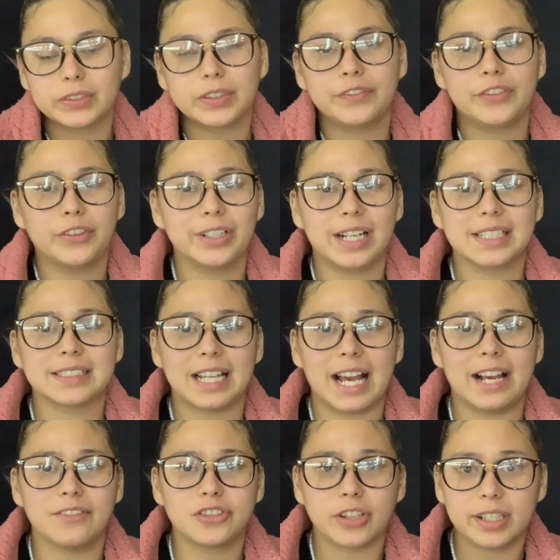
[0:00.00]
So if you guys
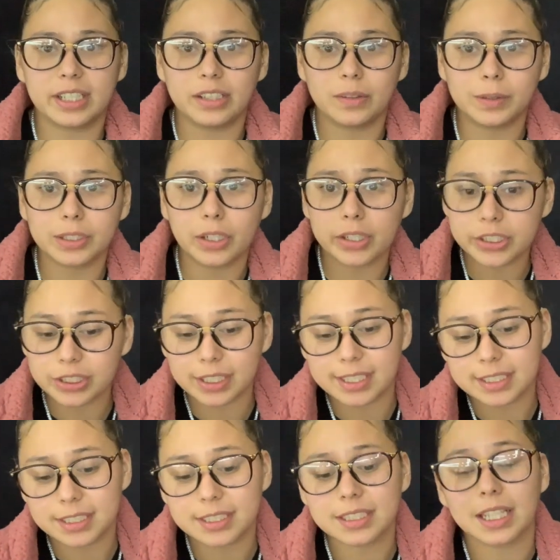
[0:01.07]
have tried it on with the orange
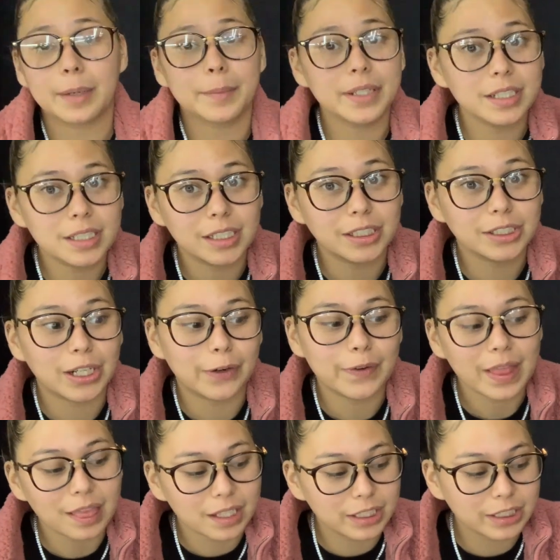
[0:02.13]
laces, let me know how
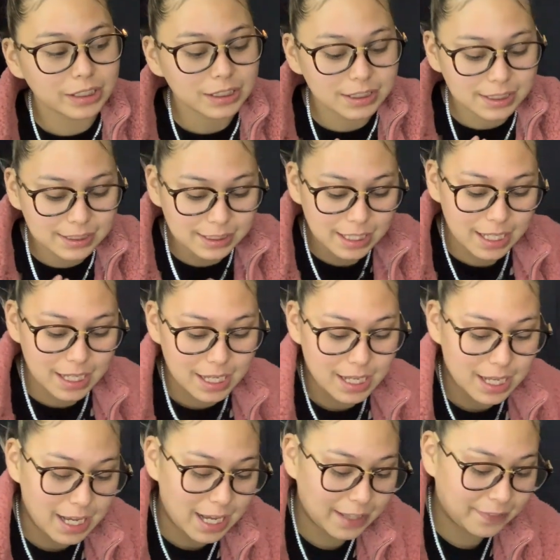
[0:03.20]
it looks.
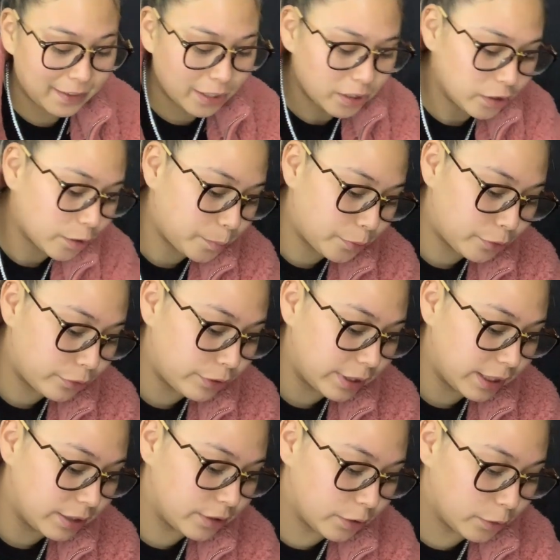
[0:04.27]
I think it'll look
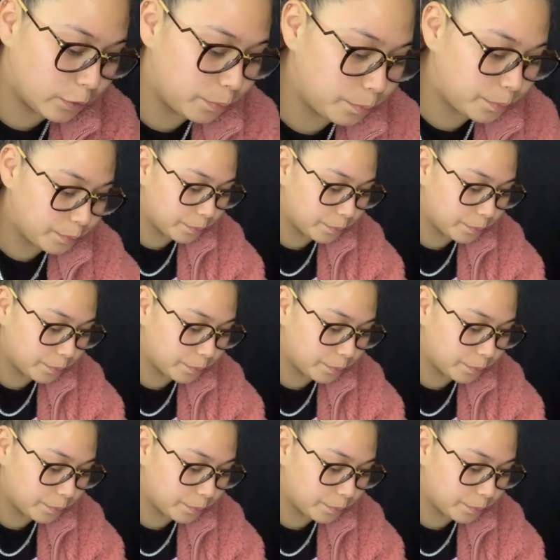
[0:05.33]
pretty dope.